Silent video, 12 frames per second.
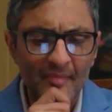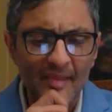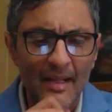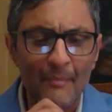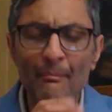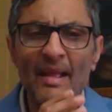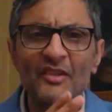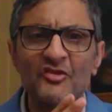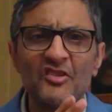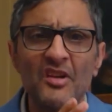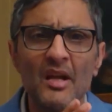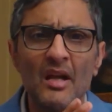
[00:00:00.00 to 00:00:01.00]

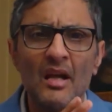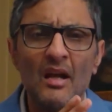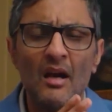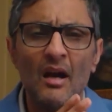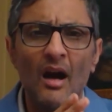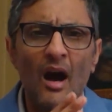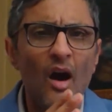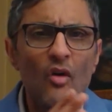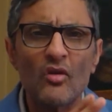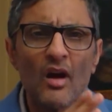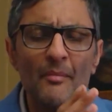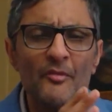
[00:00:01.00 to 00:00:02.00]
Mitch, how
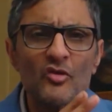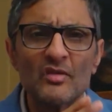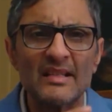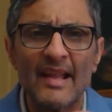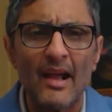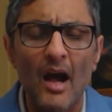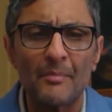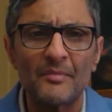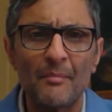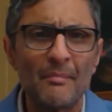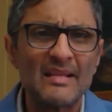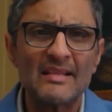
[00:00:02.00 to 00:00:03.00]
come you stay
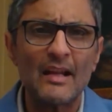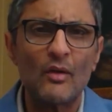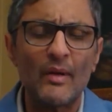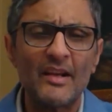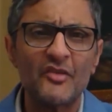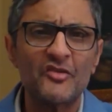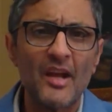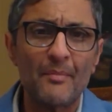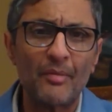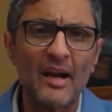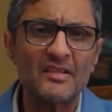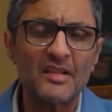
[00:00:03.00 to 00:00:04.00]
optimistic when the share
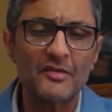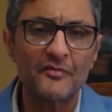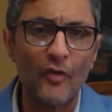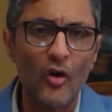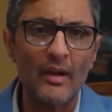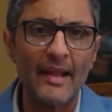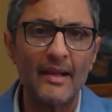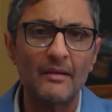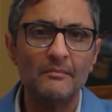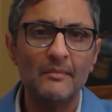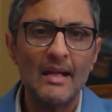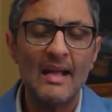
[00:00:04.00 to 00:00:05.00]
price is falling?
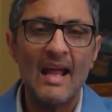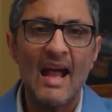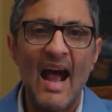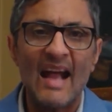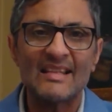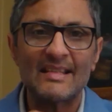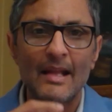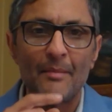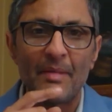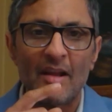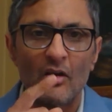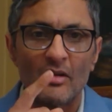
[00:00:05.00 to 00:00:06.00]
I say
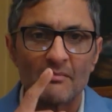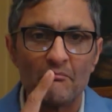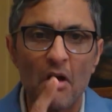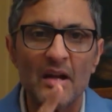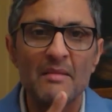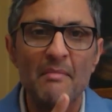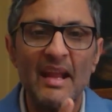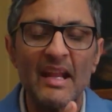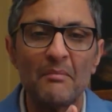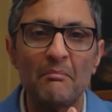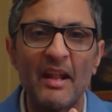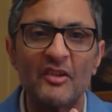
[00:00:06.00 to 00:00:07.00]
because Money
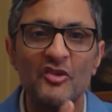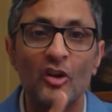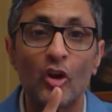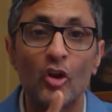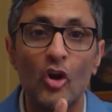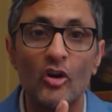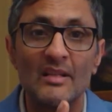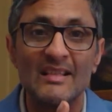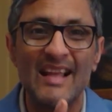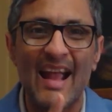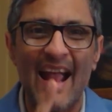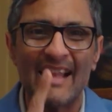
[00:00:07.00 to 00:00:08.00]
Making Mitch looks
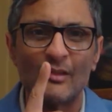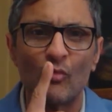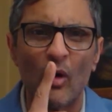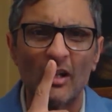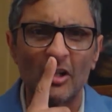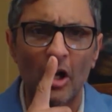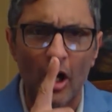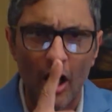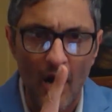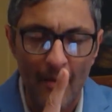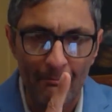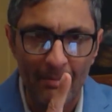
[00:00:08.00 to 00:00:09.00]
at what the
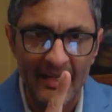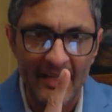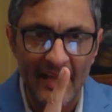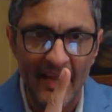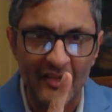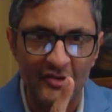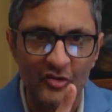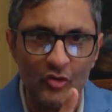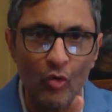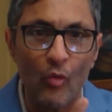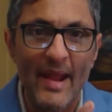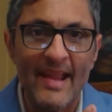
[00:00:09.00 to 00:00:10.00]
company is
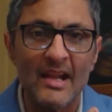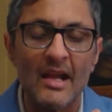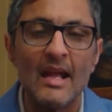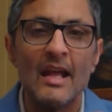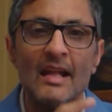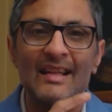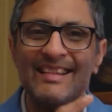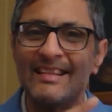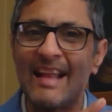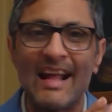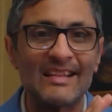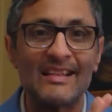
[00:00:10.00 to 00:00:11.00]
doing,
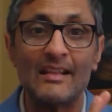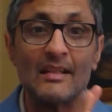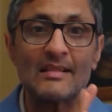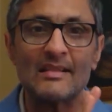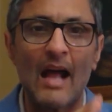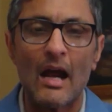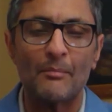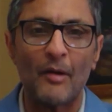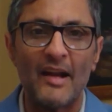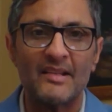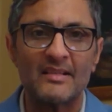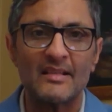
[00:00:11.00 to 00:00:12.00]
not the stock
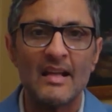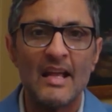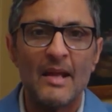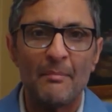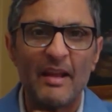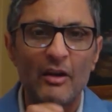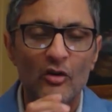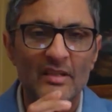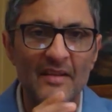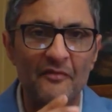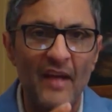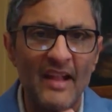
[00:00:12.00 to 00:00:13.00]
price. Because
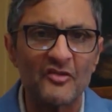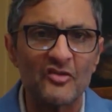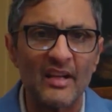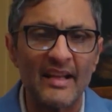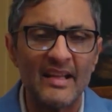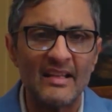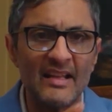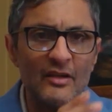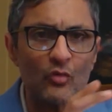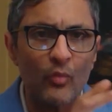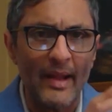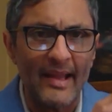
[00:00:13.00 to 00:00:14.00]
eventually these
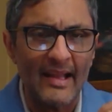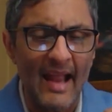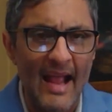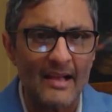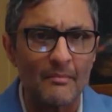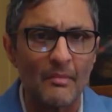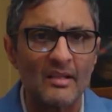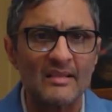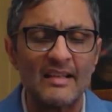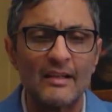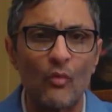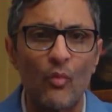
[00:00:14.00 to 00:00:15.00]
wicked animals
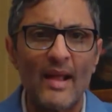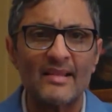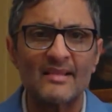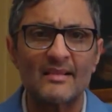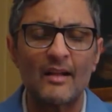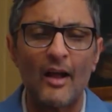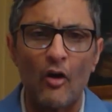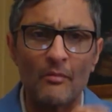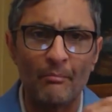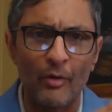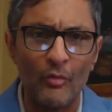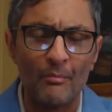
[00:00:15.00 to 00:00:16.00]
in the West on
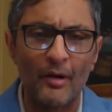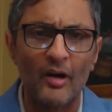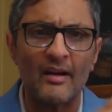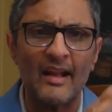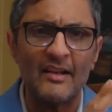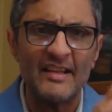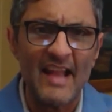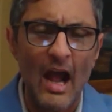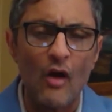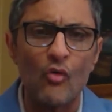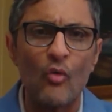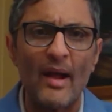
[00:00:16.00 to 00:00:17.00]
Bloomberg and
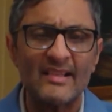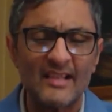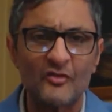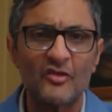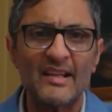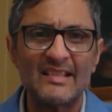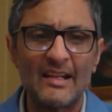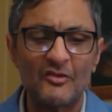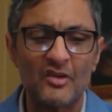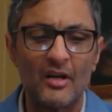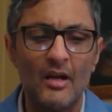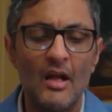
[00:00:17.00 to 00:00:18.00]
Yahoo,
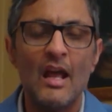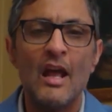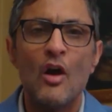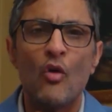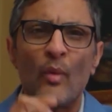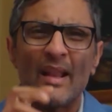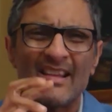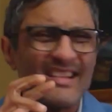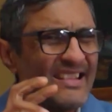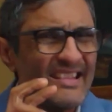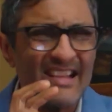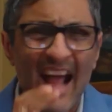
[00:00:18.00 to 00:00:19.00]
etc., will
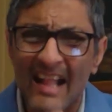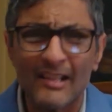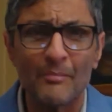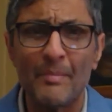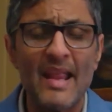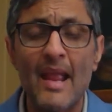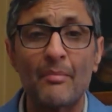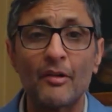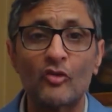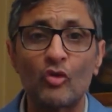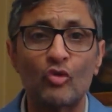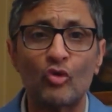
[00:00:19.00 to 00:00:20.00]
not be able
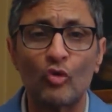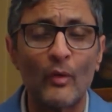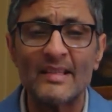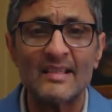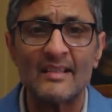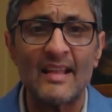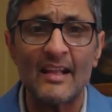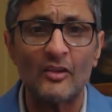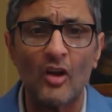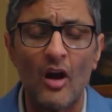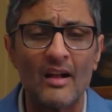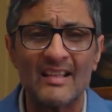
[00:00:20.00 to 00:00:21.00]
to twist their
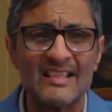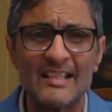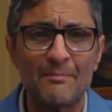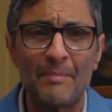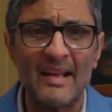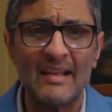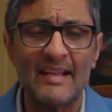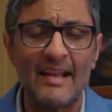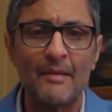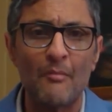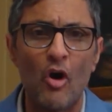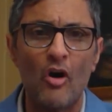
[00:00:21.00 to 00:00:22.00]
tongue and spin it
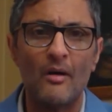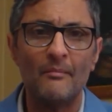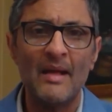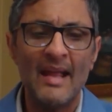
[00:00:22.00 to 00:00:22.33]
anymore.